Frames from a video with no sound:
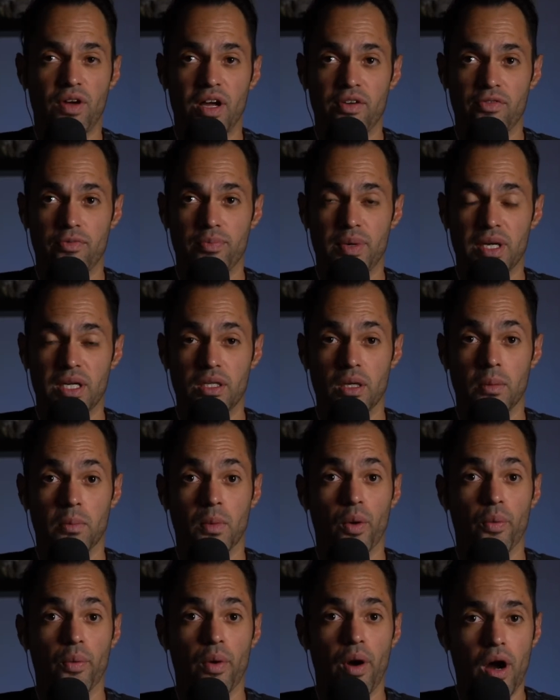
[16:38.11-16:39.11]
I've been to
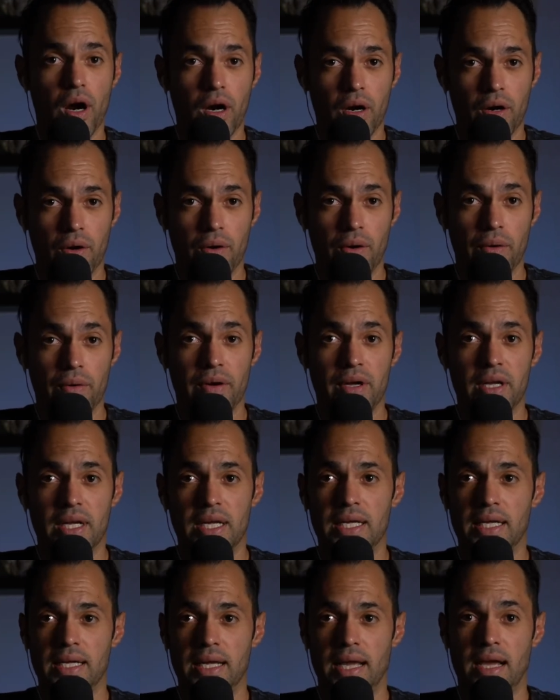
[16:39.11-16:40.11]
Morocco
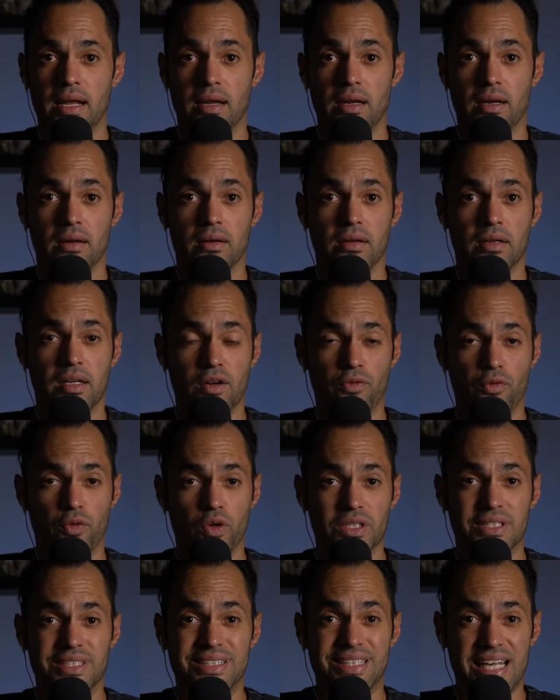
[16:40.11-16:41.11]
and
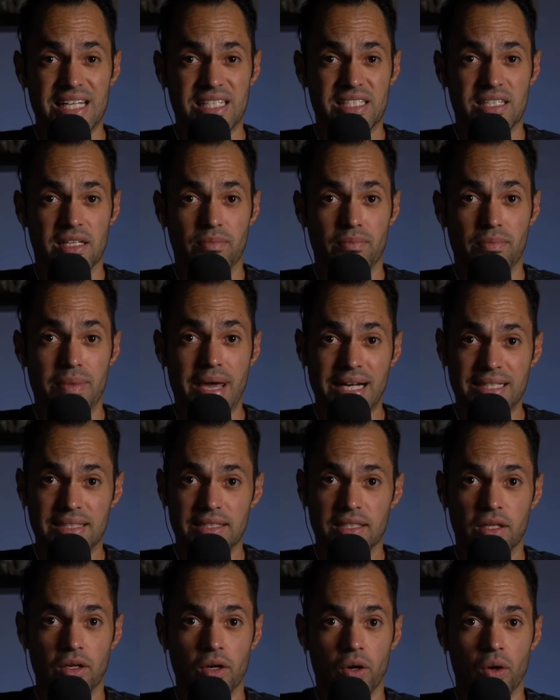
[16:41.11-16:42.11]
different states in
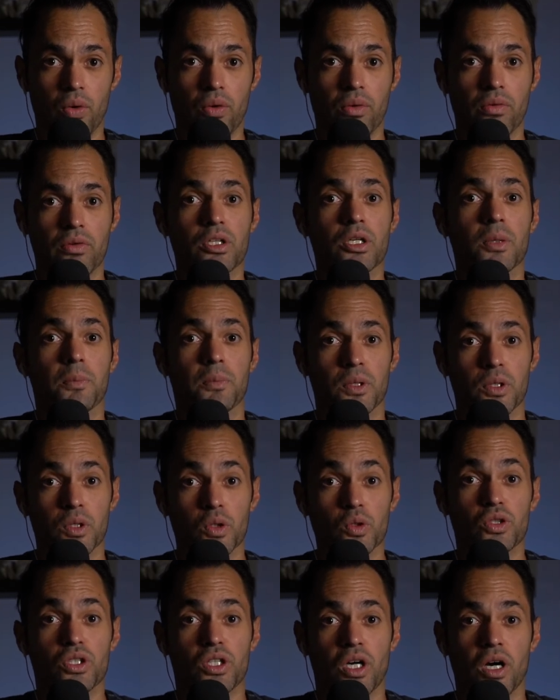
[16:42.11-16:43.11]
Mexico to
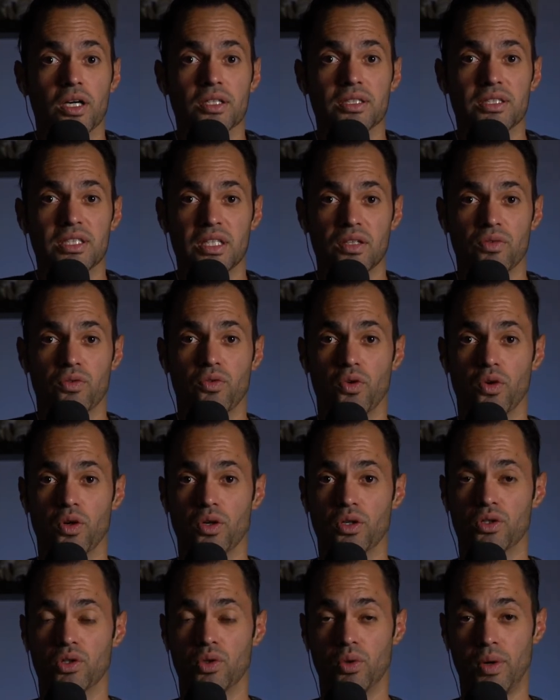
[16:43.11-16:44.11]
produce content
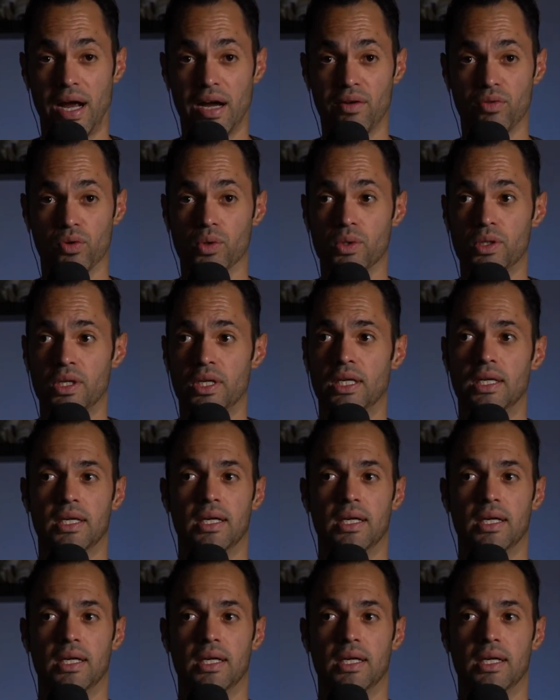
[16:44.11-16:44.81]
for travel.